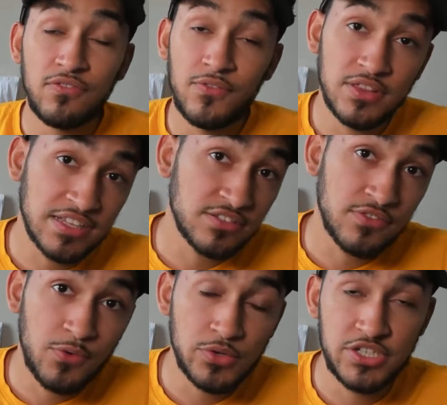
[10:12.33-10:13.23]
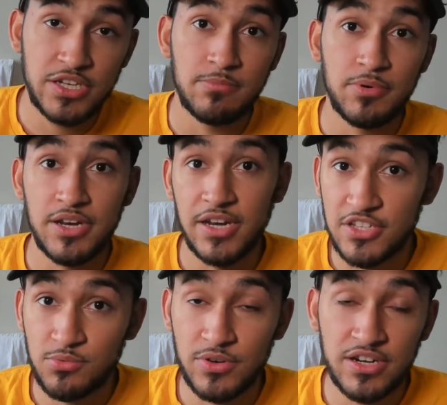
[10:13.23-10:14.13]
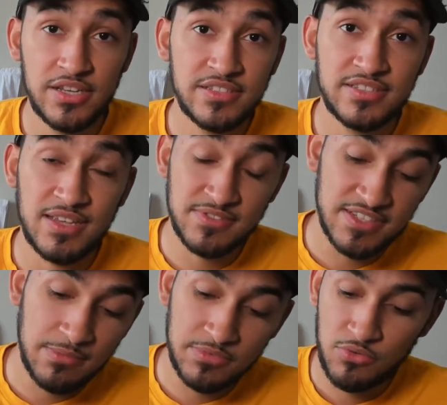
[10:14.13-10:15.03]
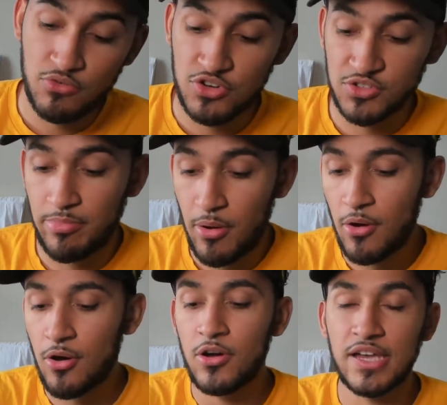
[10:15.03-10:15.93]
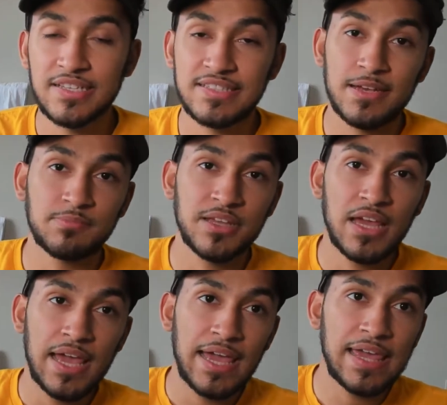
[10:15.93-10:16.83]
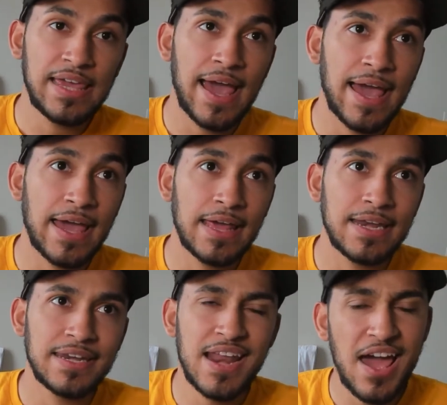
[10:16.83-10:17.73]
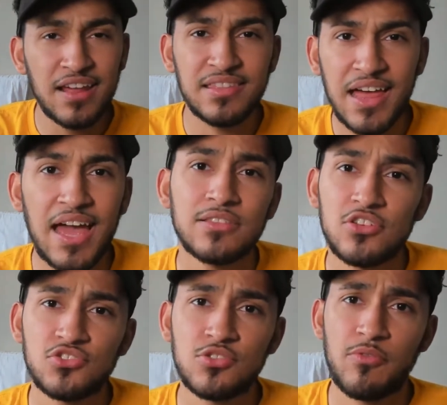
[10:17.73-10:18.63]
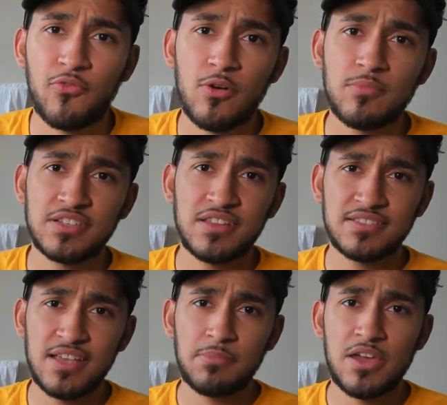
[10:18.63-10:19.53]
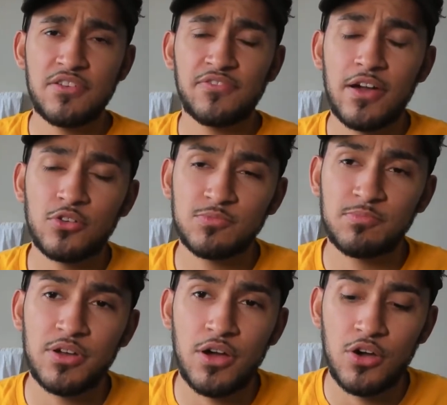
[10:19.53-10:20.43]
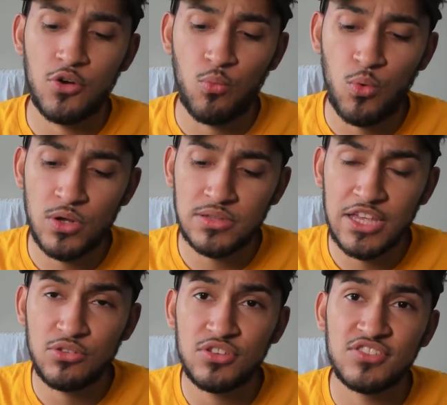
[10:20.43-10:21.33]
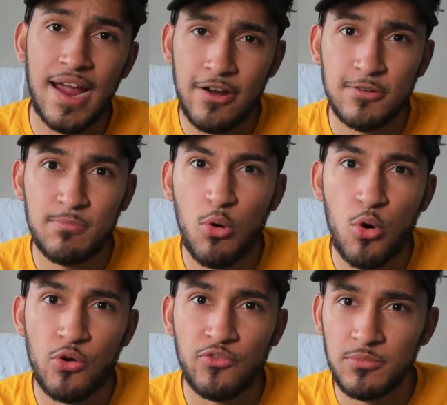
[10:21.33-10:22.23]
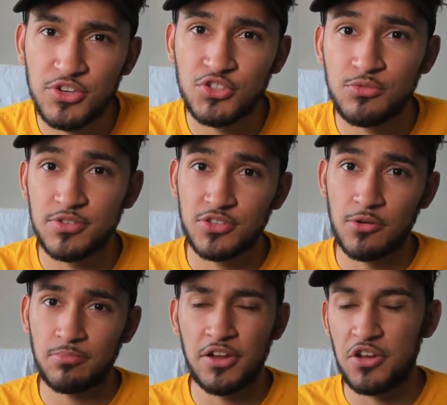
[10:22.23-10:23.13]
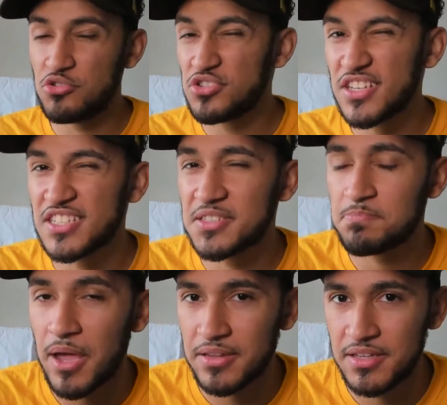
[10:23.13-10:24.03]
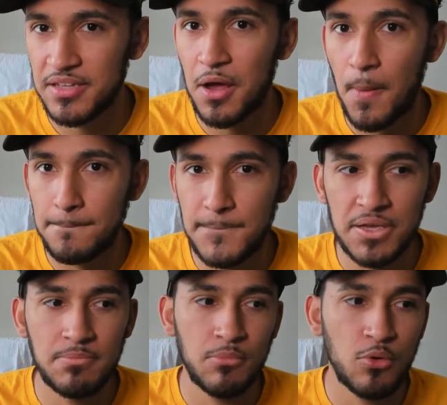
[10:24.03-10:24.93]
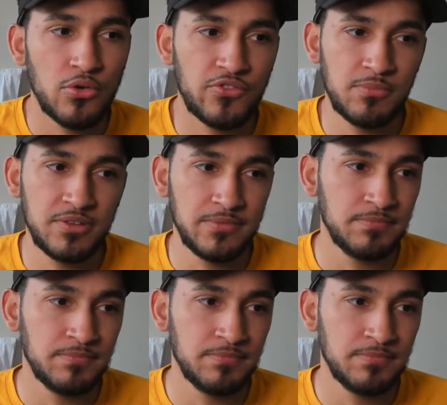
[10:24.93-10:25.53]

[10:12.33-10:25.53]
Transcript: That's unfortunate, but it is what it is. And same thing with Chris Paul, except he had not a lackluster performance in this NBA Finals, but one that you desired more from your superstar player. You just expected a bit more from him,